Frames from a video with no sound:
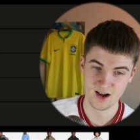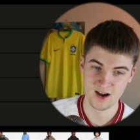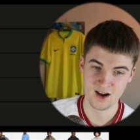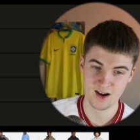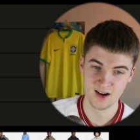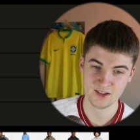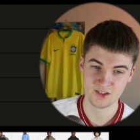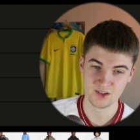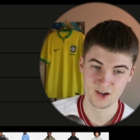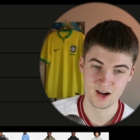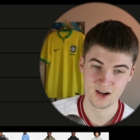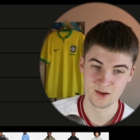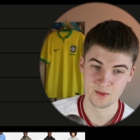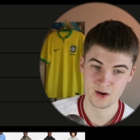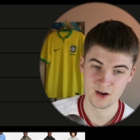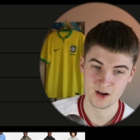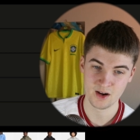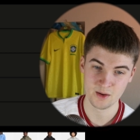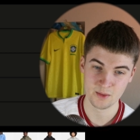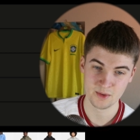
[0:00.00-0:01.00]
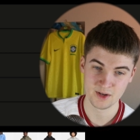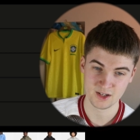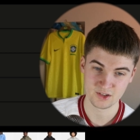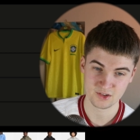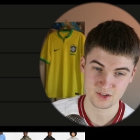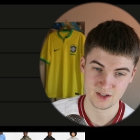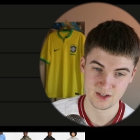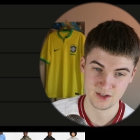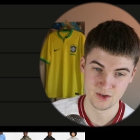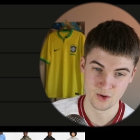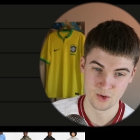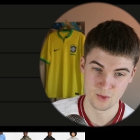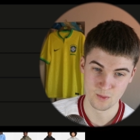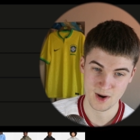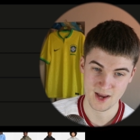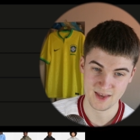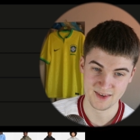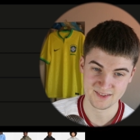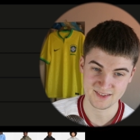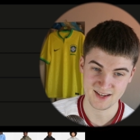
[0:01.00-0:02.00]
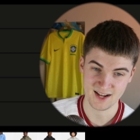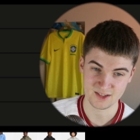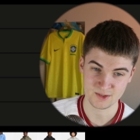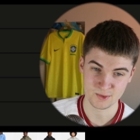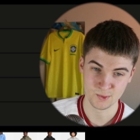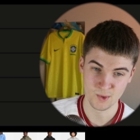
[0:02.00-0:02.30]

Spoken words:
I would actually not wear this at